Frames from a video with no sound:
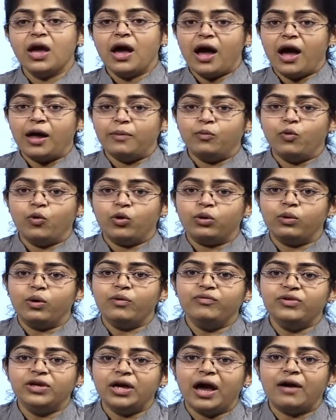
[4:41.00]
And moreover,
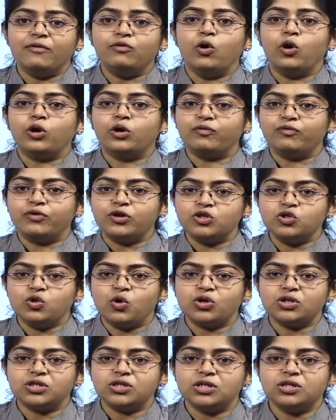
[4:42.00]
we have a lot of
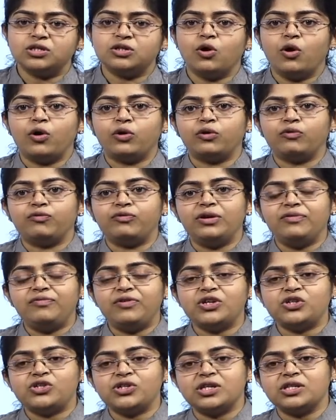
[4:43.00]
resources, lot of
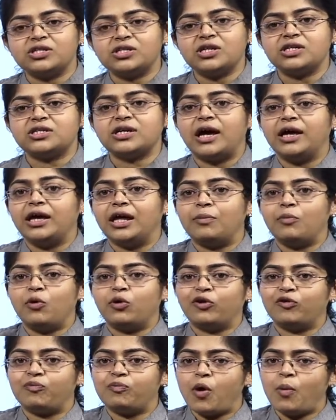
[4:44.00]
deficiencies, higher amount
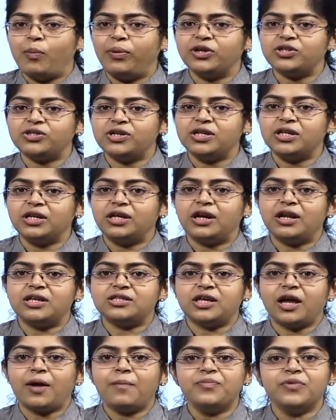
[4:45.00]
of population
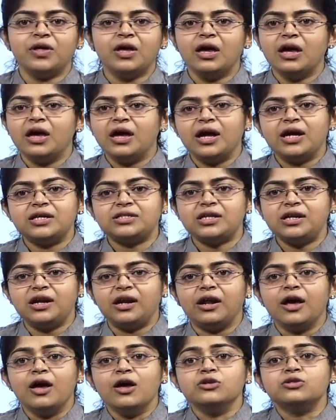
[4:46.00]
increasing, isn't
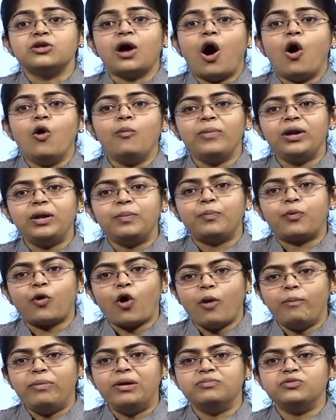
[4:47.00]
it? So how many
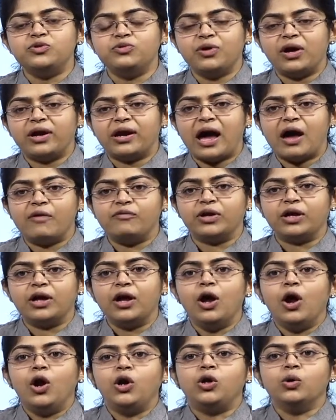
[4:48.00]
problems we are having
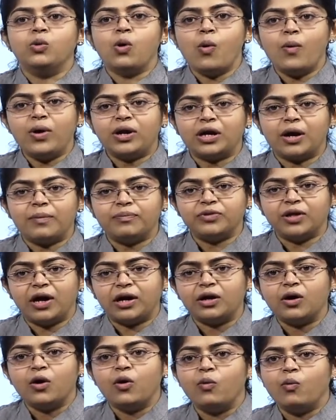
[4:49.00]
to overcome that?
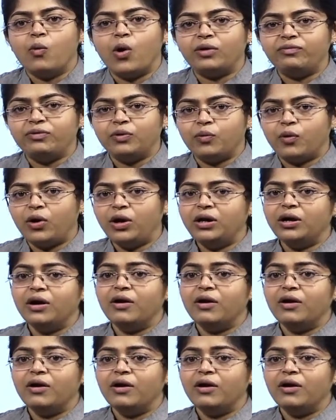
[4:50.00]
What we want?